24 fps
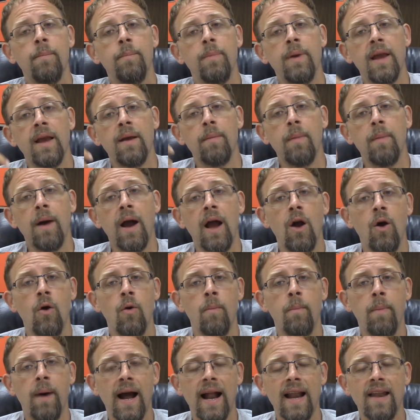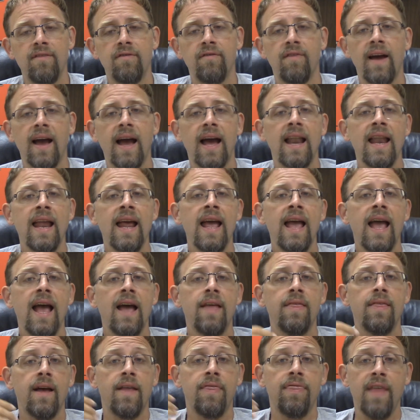being my own body fat,
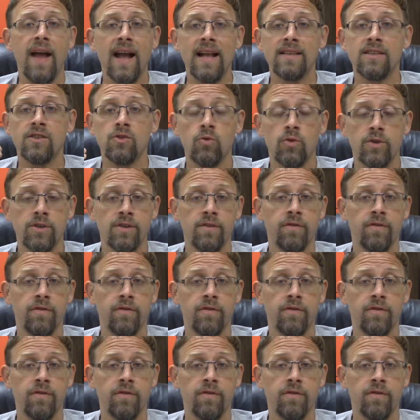and that that source